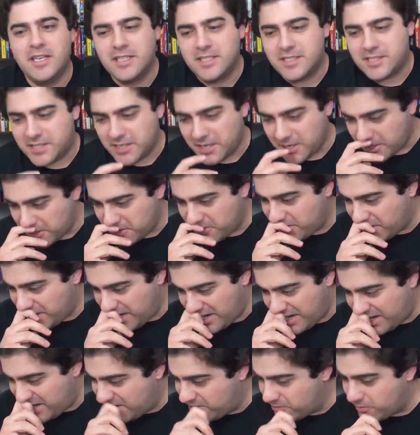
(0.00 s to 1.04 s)

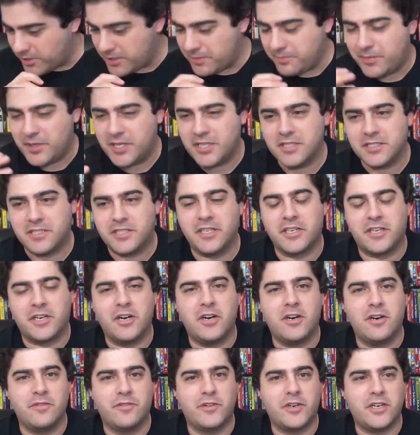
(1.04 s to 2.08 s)
So, when Bill took
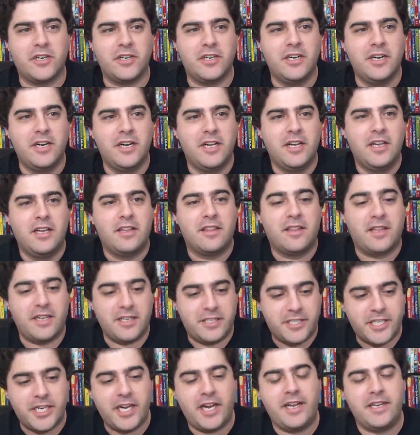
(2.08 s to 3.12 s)
over, they
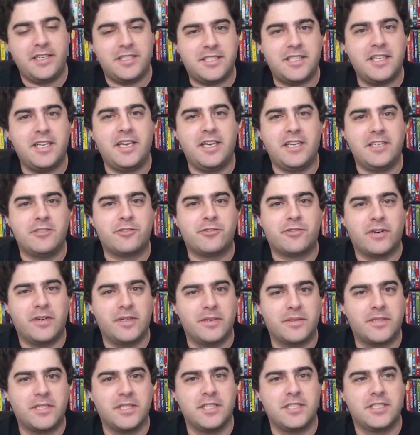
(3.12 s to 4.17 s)
changed the
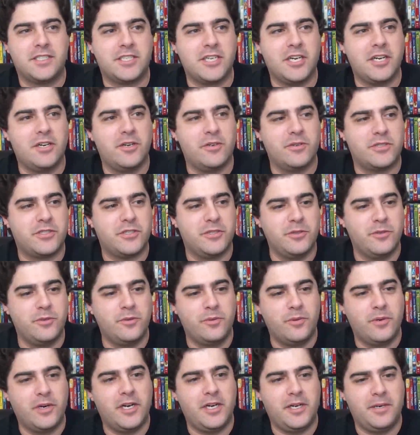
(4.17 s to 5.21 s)
intro to the show
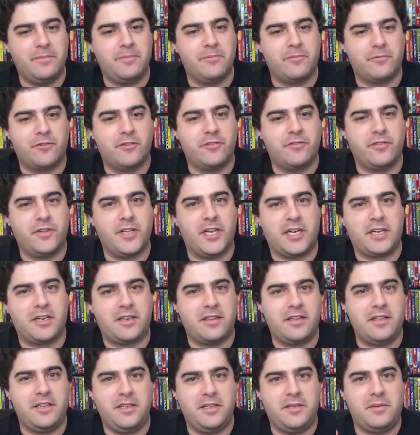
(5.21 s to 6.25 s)
to reflect
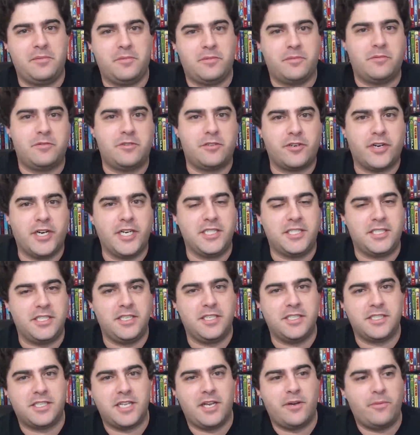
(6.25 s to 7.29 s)
the
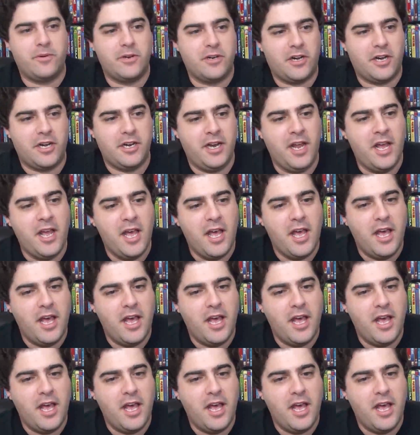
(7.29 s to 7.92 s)
craziness that went on.